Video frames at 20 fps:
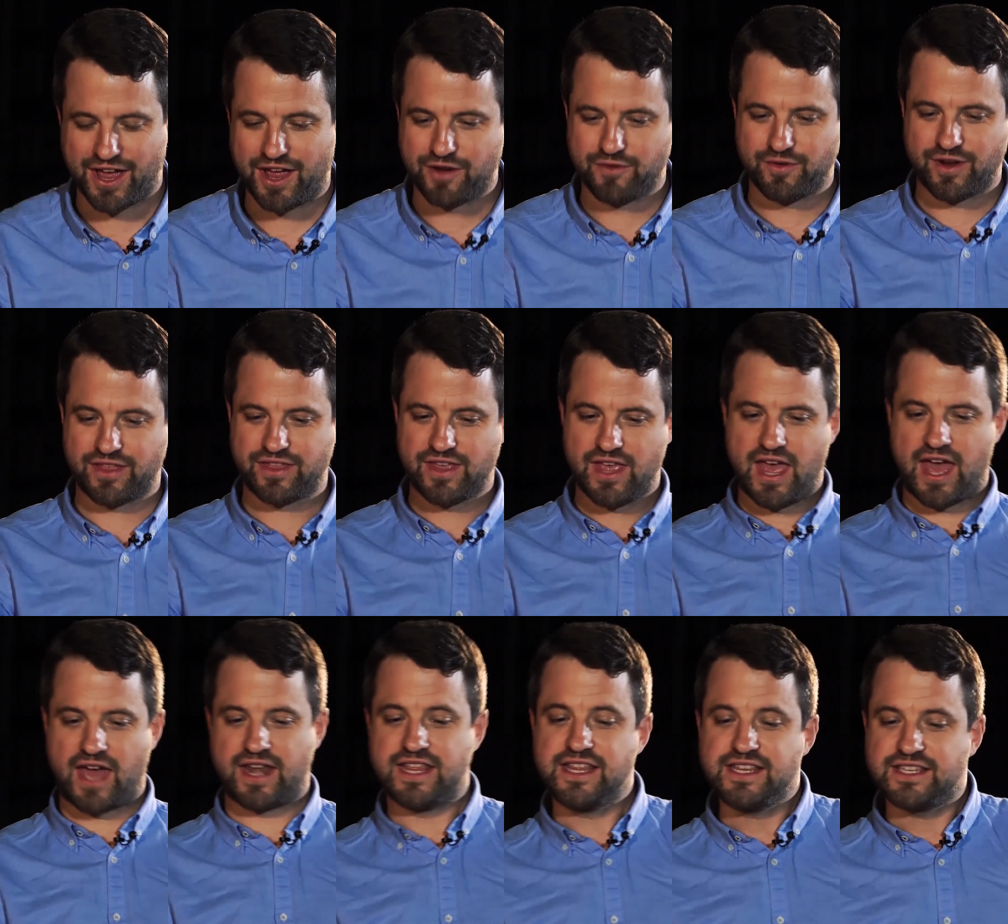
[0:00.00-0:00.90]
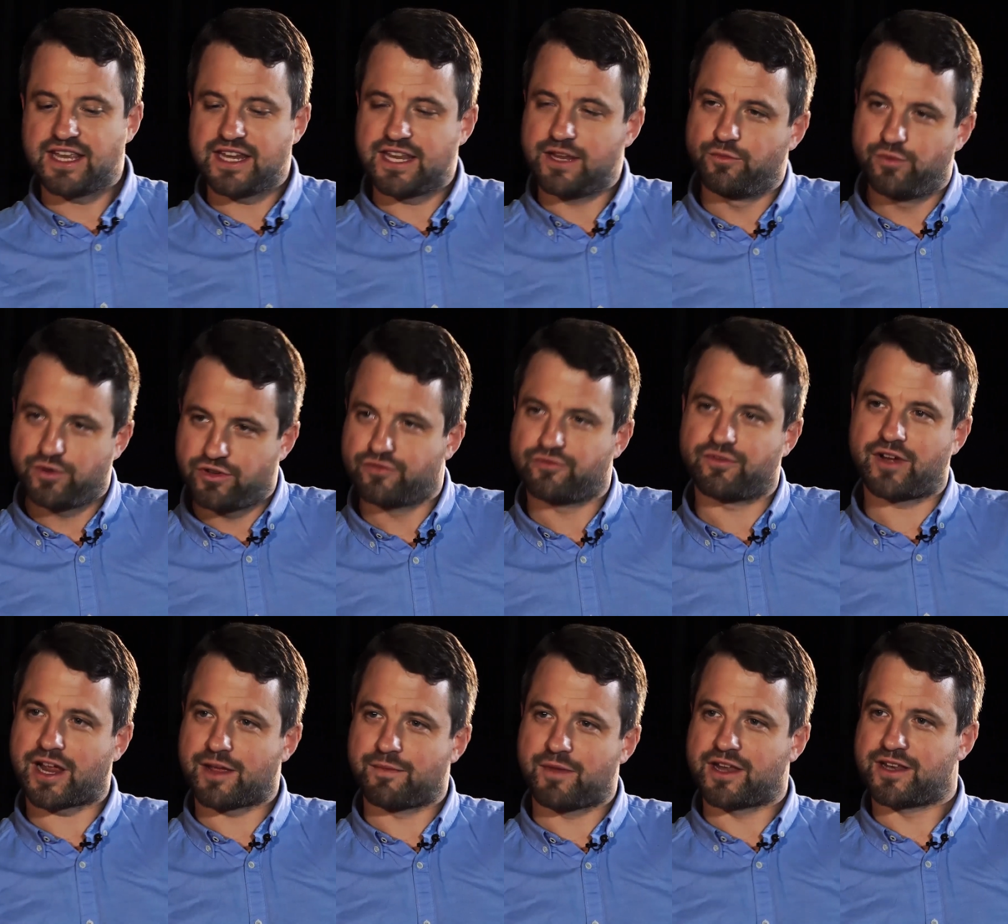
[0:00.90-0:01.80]
with, and he said he wouldn't
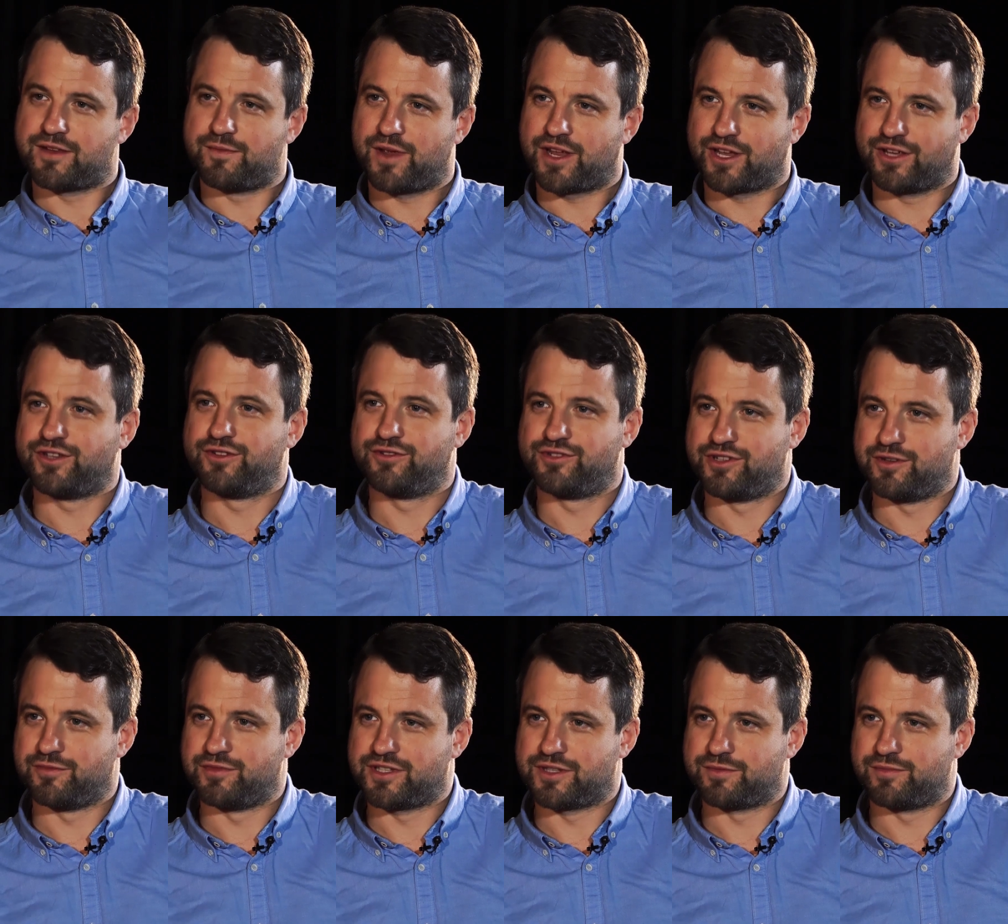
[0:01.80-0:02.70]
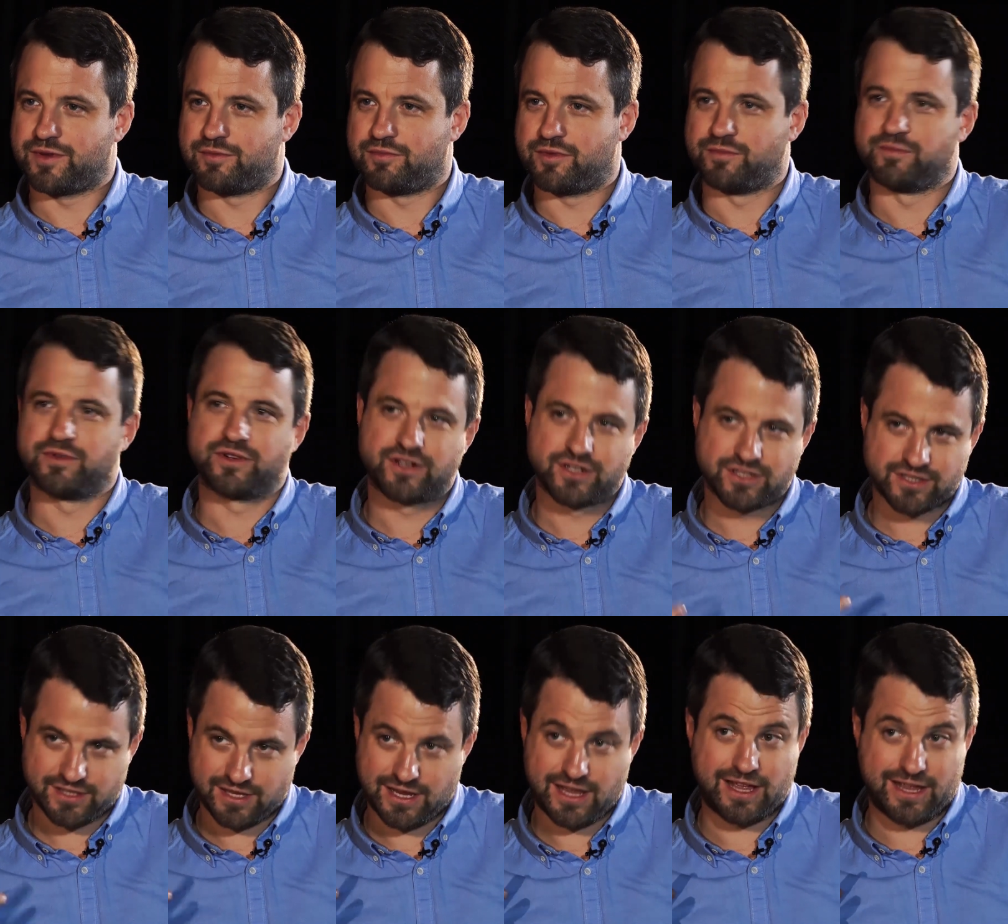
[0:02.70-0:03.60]
recommend being a YouTuber to people
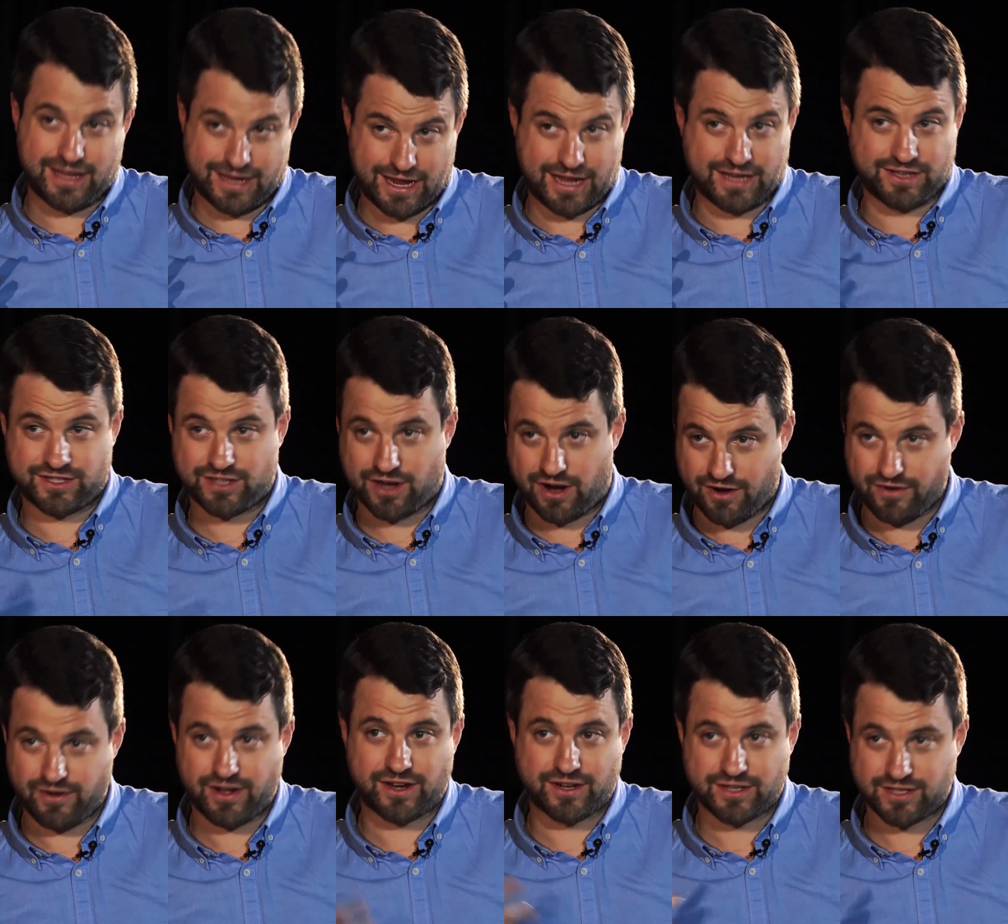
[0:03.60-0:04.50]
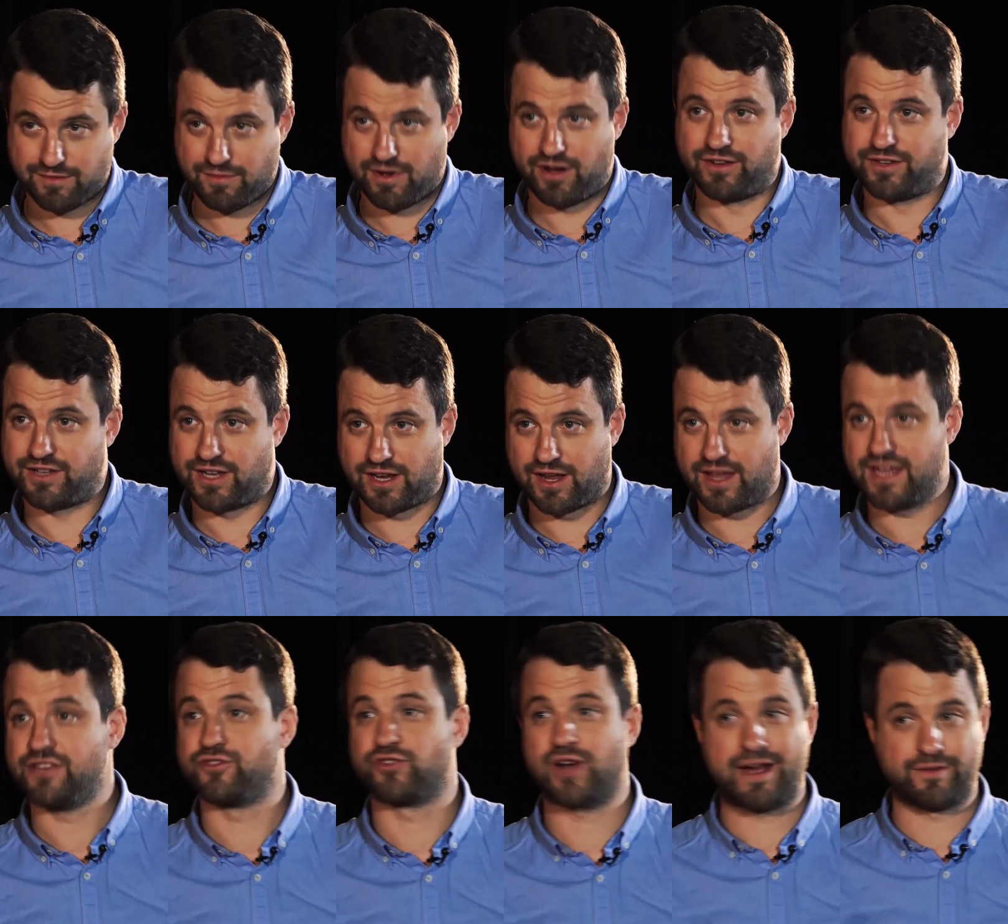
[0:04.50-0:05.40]
because it's tiring and demanding.
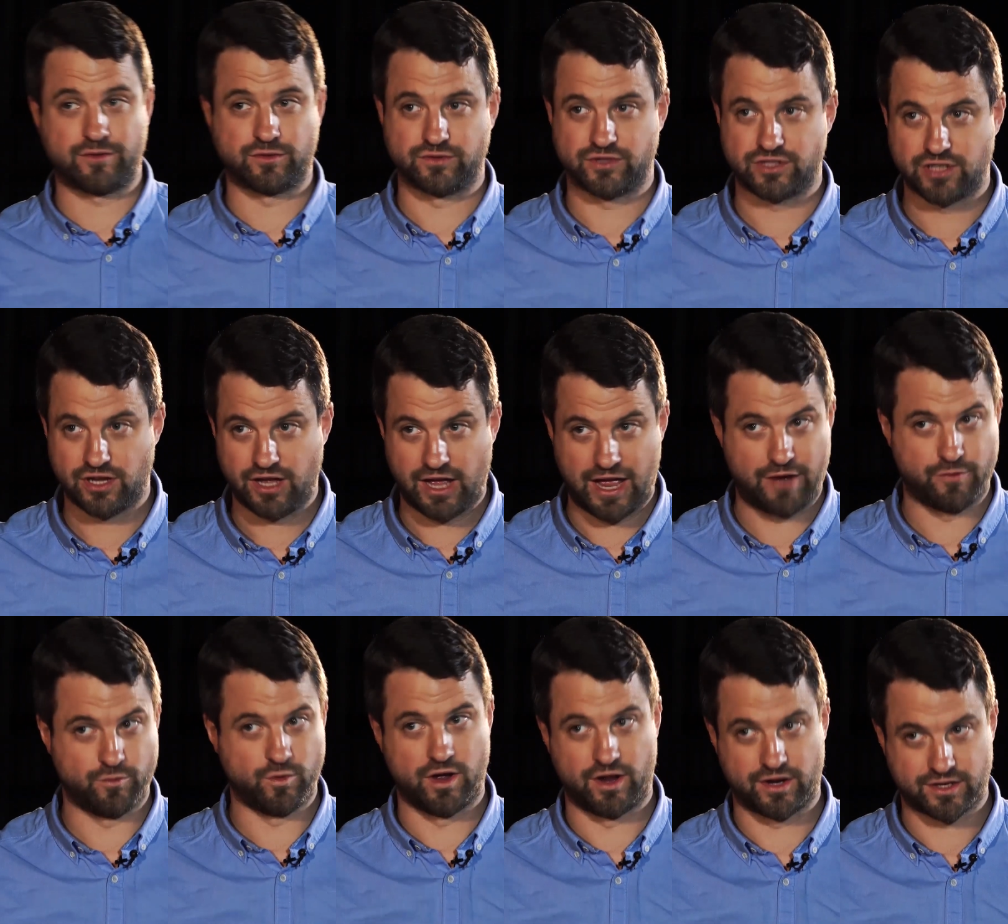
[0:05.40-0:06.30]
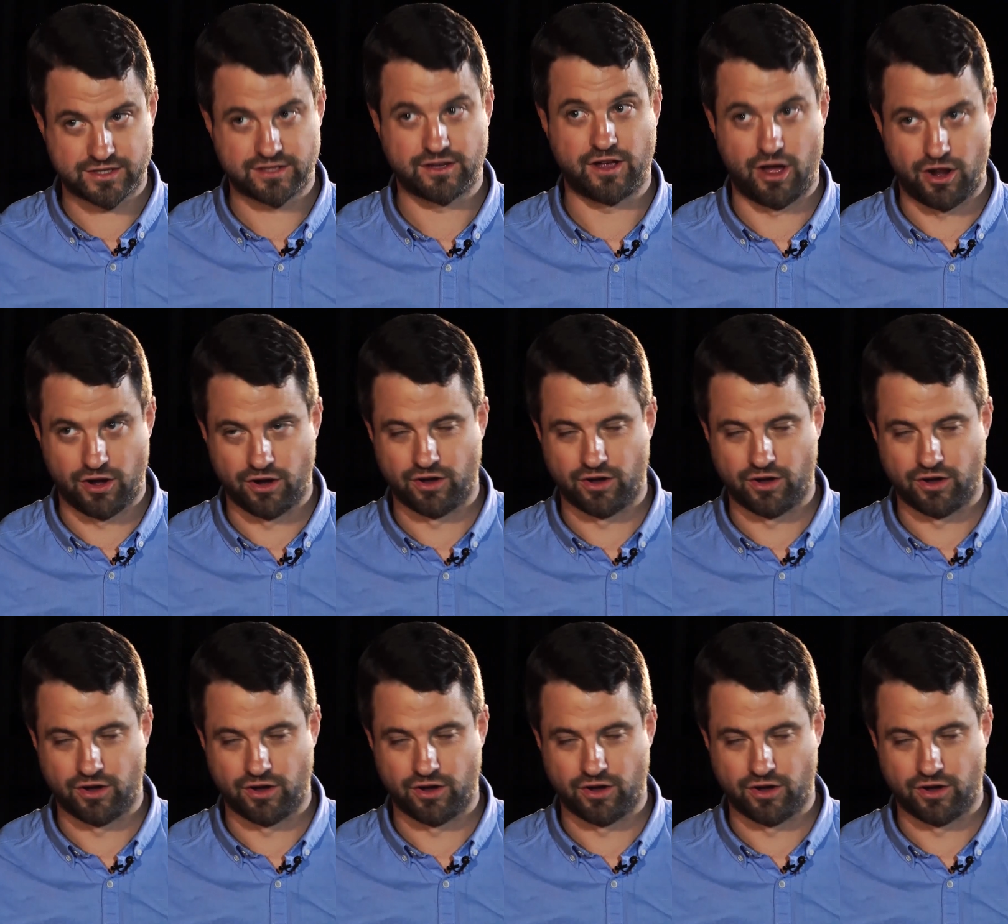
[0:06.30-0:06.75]
He travels and works a